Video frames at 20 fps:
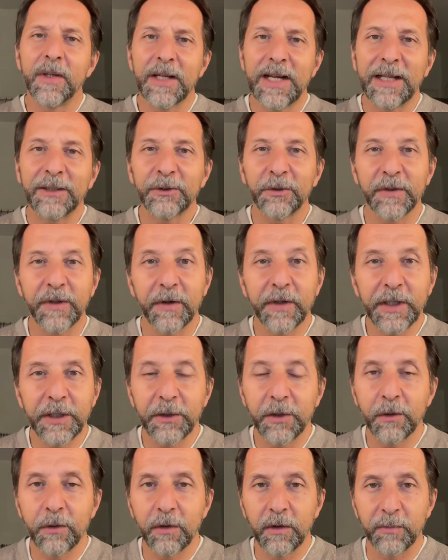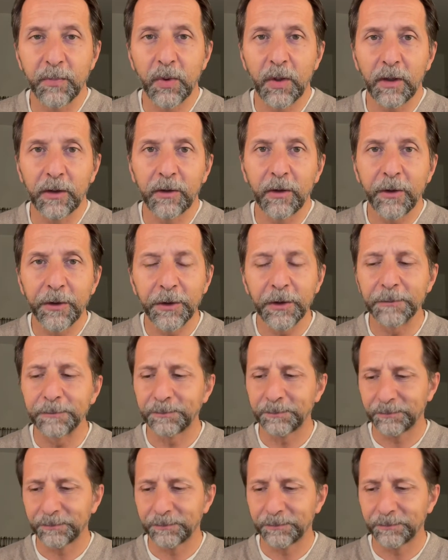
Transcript: Canto 32 of Purgatorio,